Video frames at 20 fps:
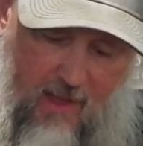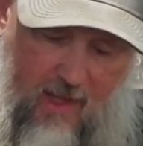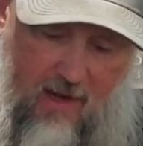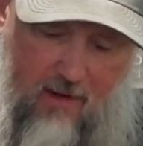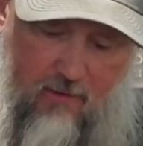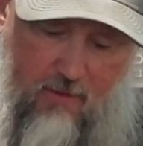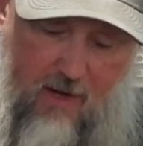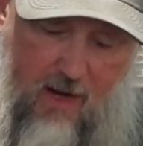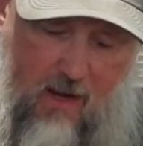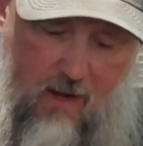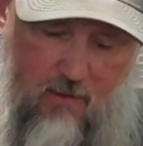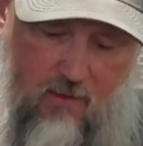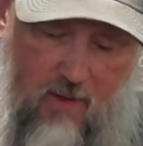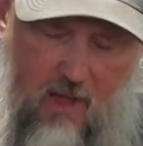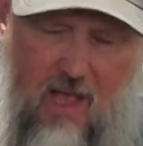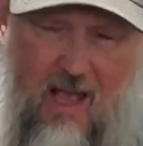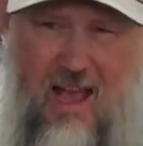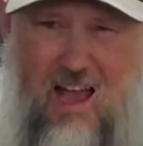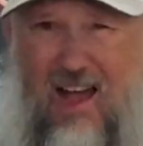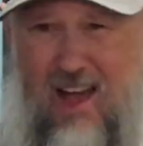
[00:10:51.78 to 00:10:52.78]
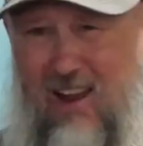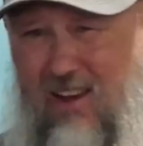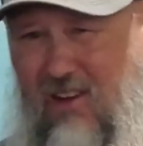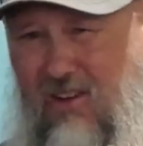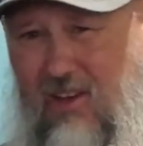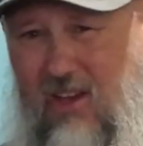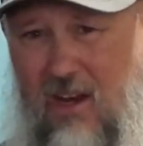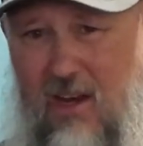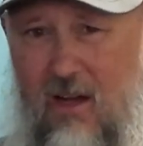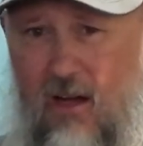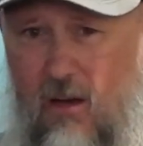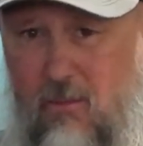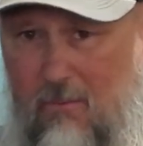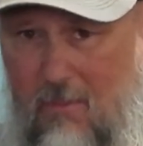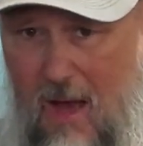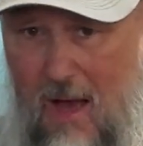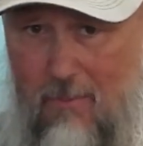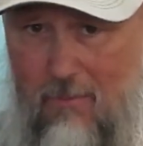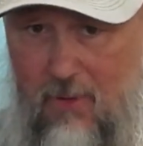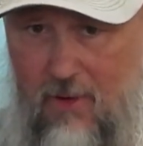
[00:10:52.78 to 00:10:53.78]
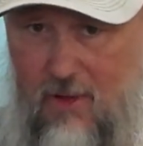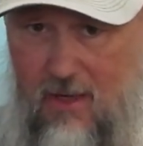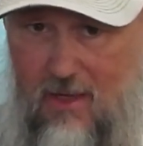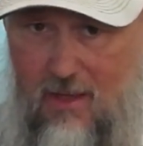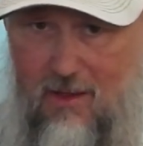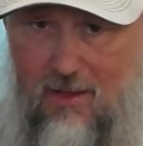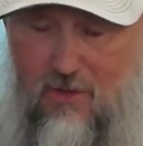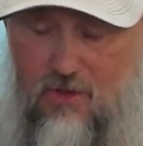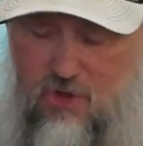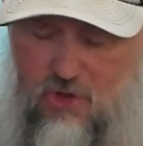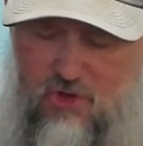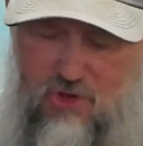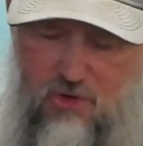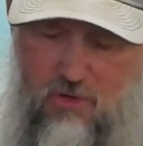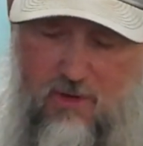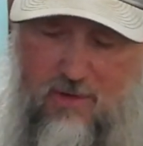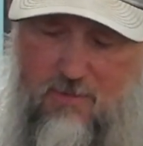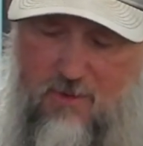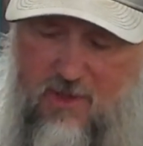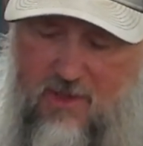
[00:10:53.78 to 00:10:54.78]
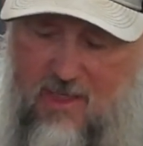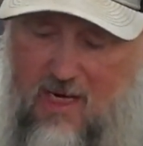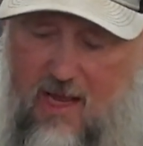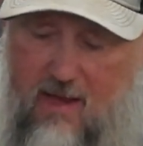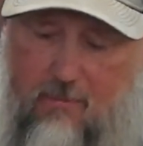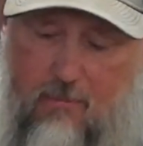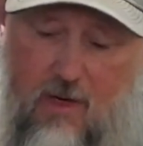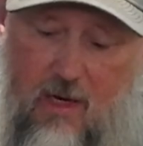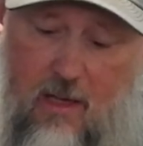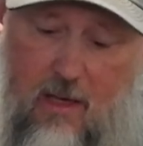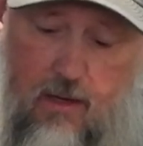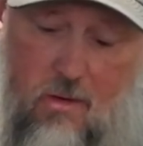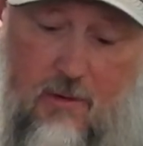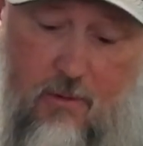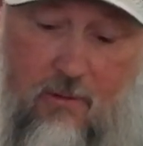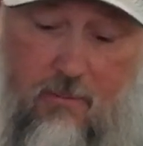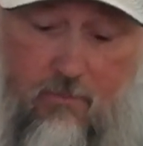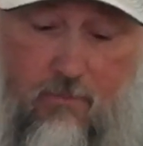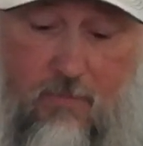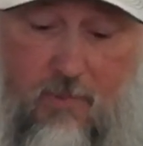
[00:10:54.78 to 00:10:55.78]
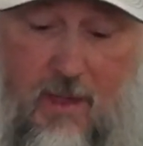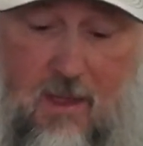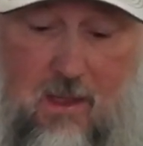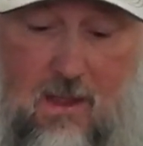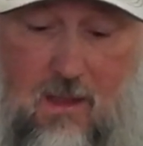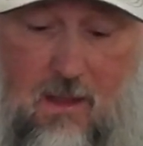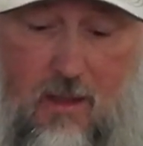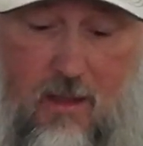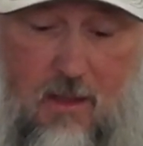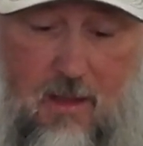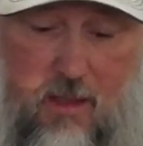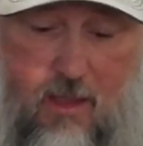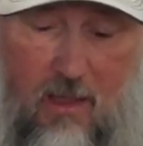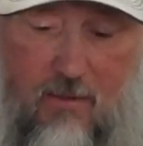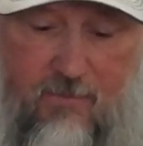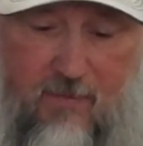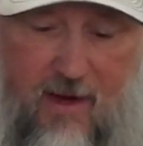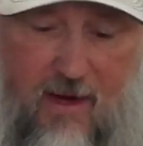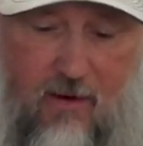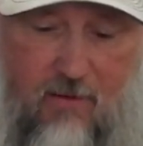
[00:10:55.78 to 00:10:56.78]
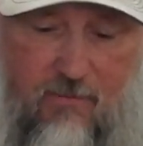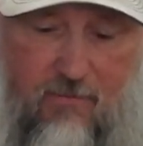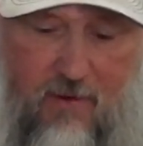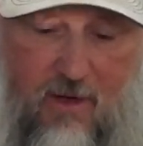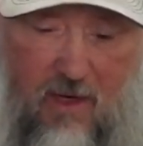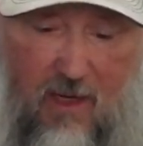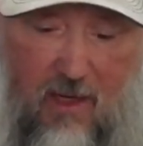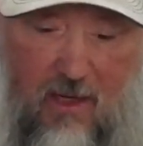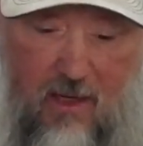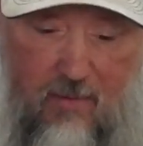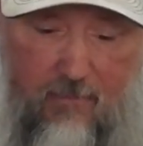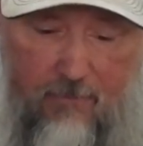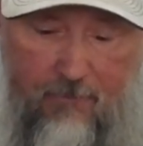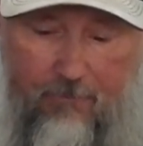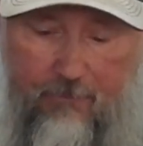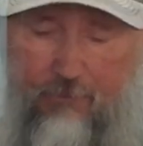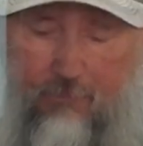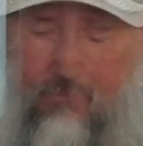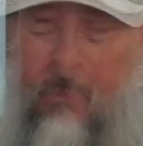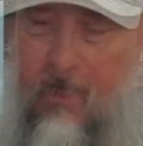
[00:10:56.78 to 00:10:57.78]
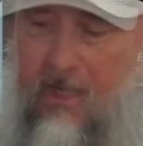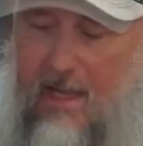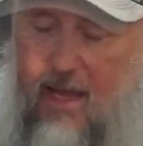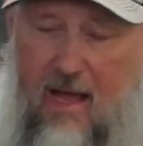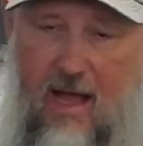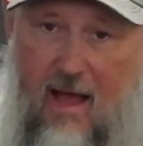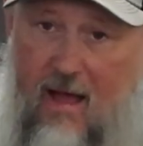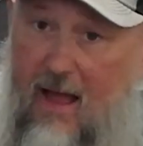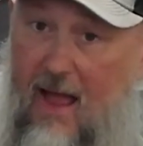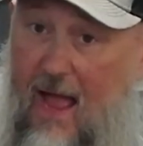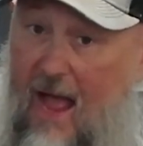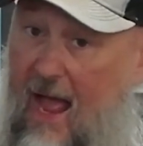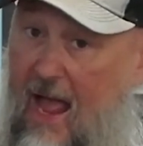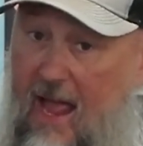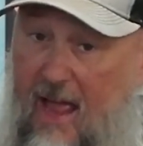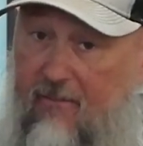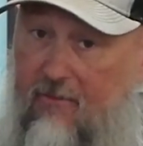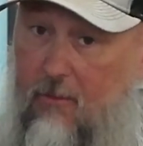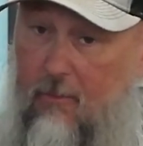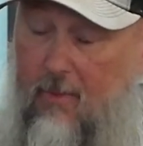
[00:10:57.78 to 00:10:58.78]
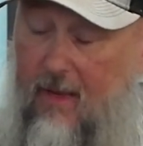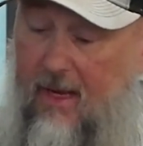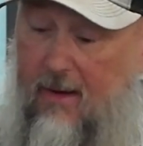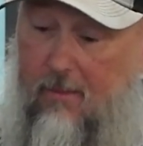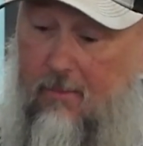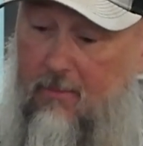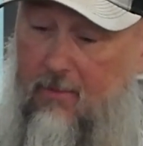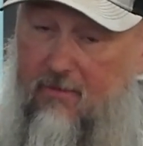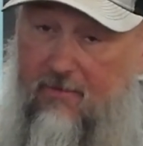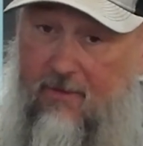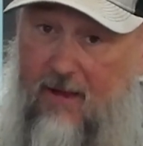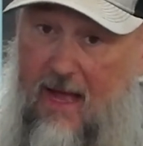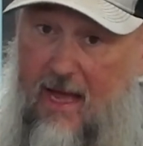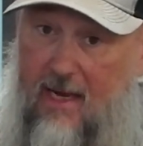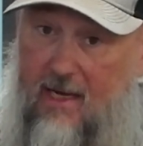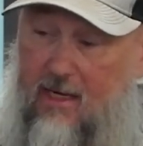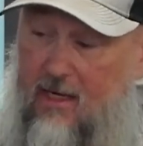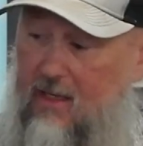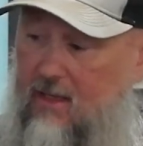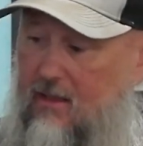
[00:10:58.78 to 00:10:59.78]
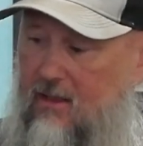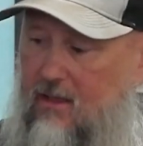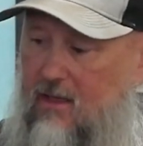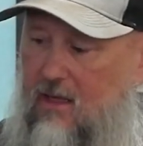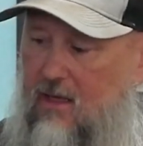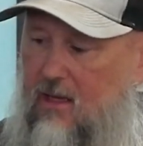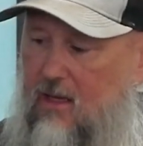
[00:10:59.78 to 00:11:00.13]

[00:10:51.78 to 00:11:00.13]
I don't know. I'll look it up. I'll put it in the description down below if I don't forget. Yeah, I haven't been able to find it